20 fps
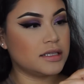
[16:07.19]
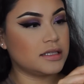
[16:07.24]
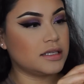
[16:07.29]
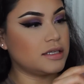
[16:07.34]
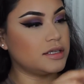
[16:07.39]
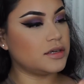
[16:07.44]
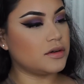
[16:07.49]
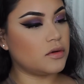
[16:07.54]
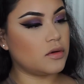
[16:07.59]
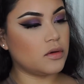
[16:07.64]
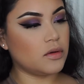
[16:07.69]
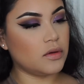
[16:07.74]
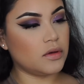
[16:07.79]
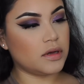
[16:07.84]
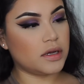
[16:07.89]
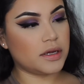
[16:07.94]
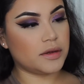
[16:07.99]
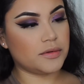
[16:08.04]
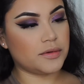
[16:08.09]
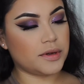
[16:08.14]
the Nicole
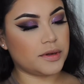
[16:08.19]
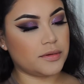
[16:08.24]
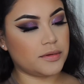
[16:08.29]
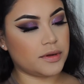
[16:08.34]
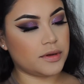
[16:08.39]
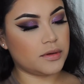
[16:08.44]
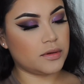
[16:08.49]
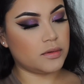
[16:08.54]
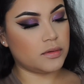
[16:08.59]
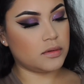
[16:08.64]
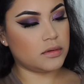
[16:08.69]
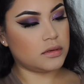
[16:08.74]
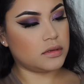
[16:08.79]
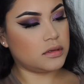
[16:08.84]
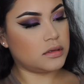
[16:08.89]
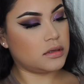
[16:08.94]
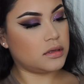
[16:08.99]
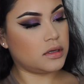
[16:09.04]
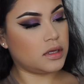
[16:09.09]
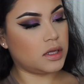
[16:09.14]
Guerrero
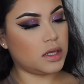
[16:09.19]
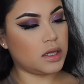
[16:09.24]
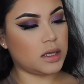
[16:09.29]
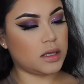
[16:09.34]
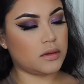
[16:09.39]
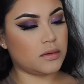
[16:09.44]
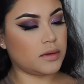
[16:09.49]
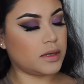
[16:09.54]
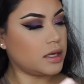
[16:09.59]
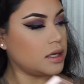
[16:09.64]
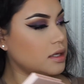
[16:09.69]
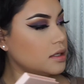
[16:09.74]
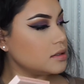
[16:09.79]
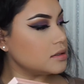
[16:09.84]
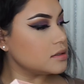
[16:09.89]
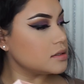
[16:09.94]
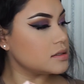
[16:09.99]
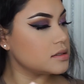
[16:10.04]
Glow Kit.